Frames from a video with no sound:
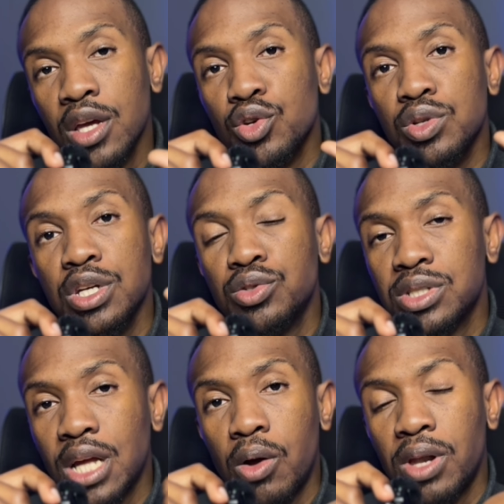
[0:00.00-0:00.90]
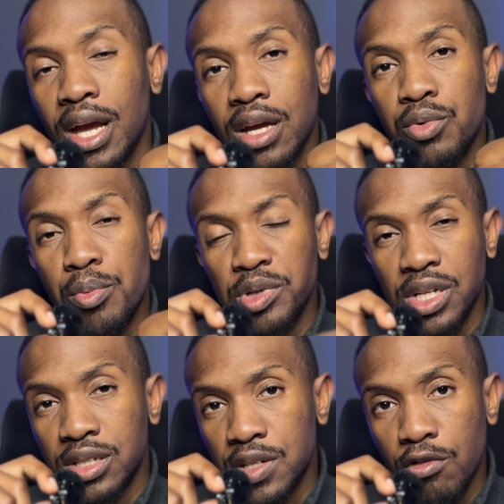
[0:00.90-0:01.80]
you need to sound like a
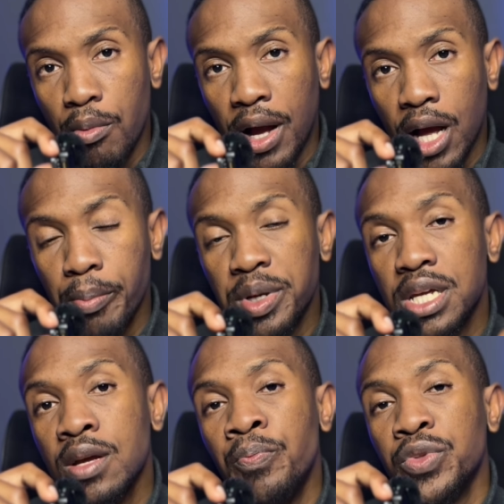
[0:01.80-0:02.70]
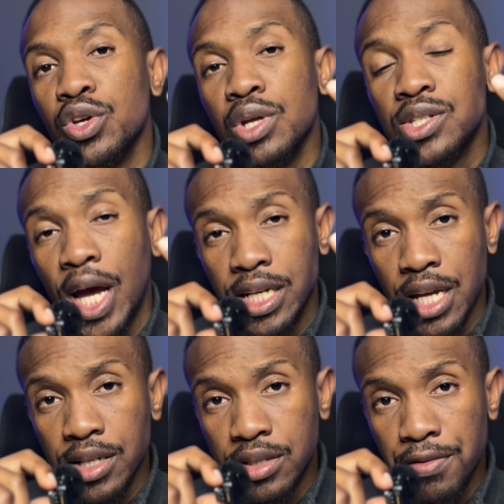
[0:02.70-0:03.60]
representative of my company, you need to
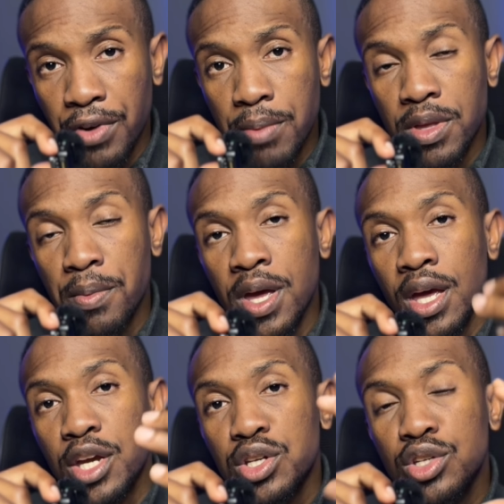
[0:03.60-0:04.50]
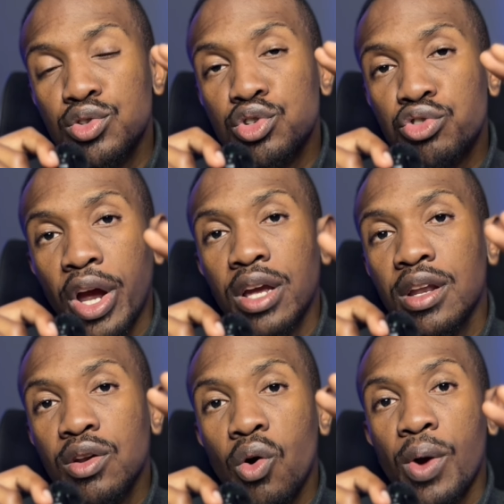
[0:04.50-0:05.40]
identity frame them, and you need to strike it
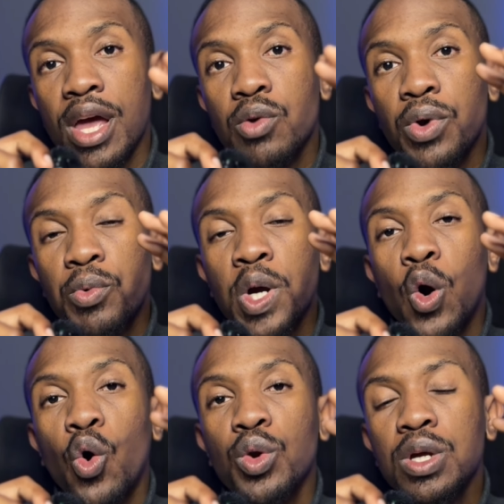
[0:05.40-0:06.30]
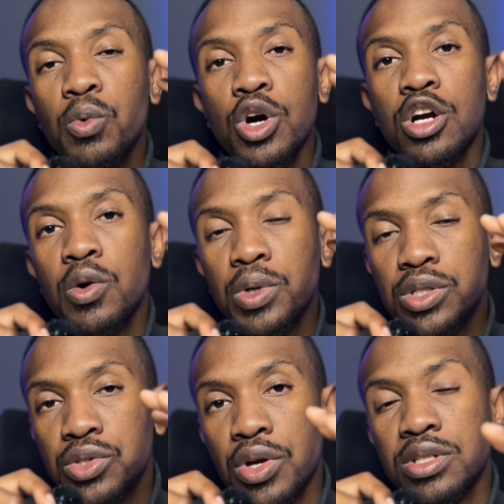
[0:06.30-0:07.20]
in a way where we are only working with
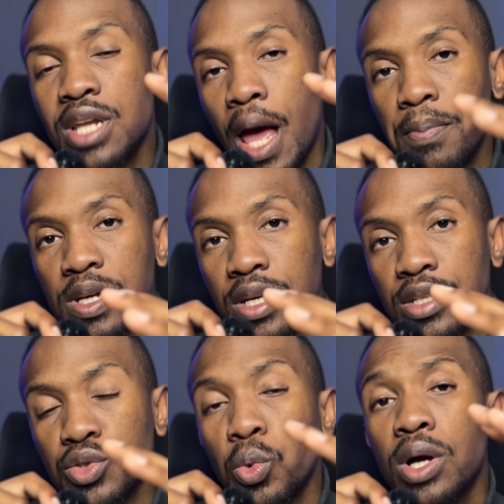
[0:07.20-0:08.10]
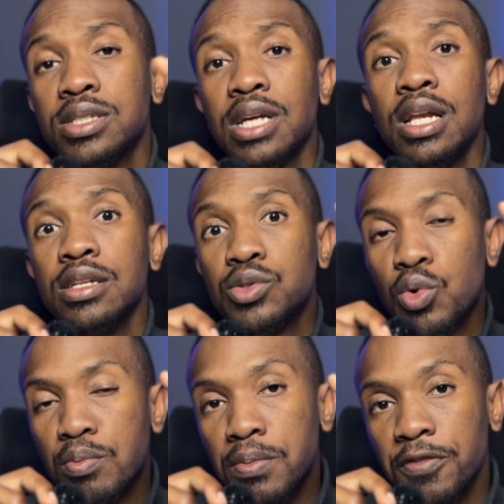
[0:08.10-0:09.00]
certain applicants who are sellers
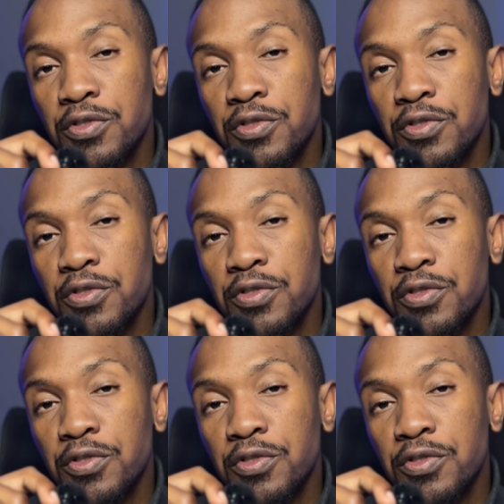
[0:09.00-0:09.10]
who